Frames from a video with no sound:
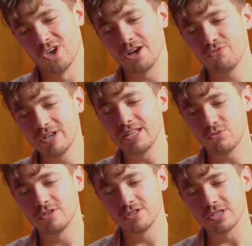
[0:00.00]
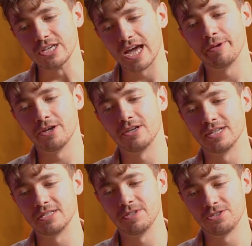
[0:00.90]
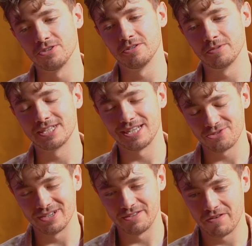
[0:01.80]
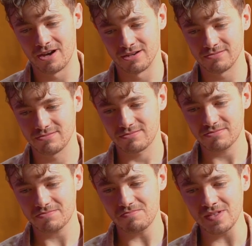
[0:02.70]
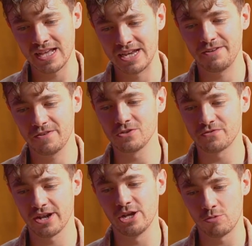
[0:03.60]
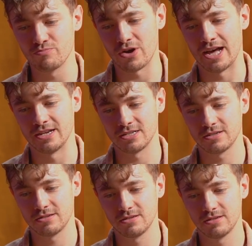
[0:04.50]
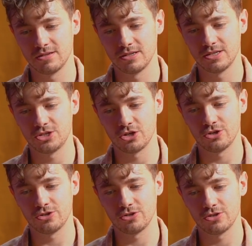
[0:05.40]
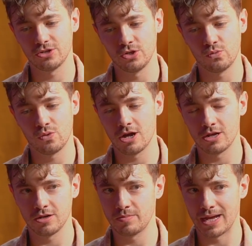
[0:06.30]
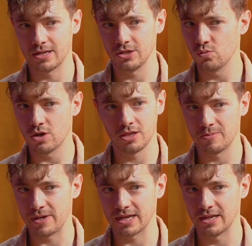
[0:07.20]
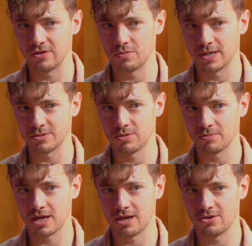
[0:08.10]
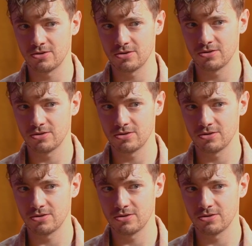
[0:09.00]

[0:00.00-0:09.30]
I really want the cameo line to be true because that's really fun, and it feels very on brand. So you weren't the back end of a pantomime cow.